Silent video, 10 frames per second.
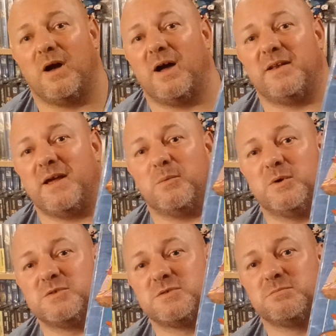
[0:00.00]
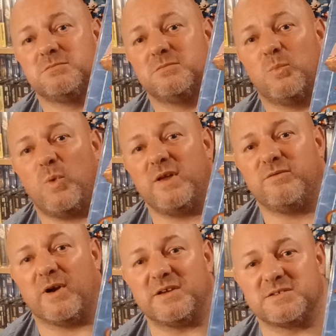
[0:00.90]
And that was Wave
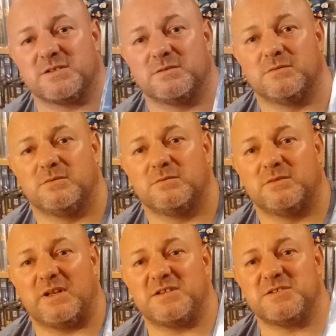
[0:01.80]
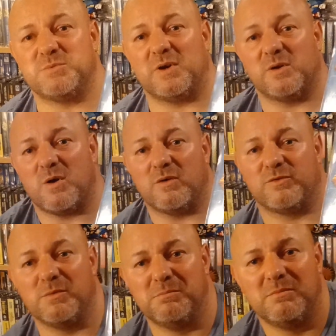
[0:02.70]
Race. Now this is one I got
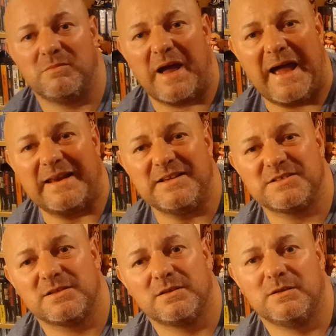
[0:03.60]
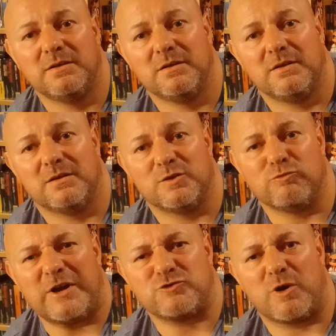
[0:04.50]
from Ali's, the
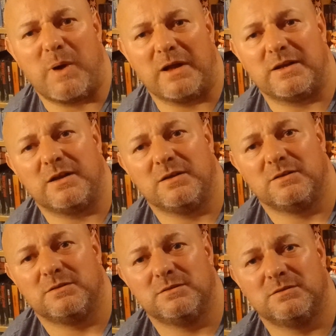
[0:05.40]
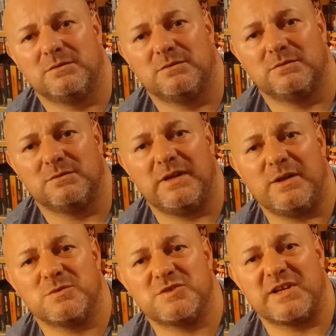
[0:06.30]
Retro Hunter,
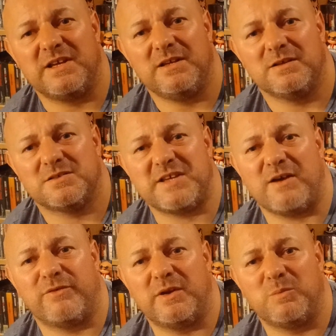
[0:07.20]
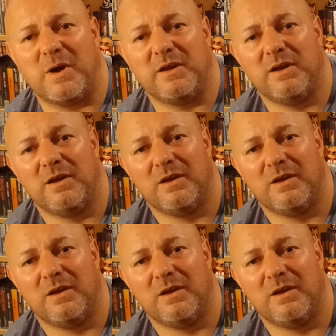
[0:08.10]
Leon C, Southend Way.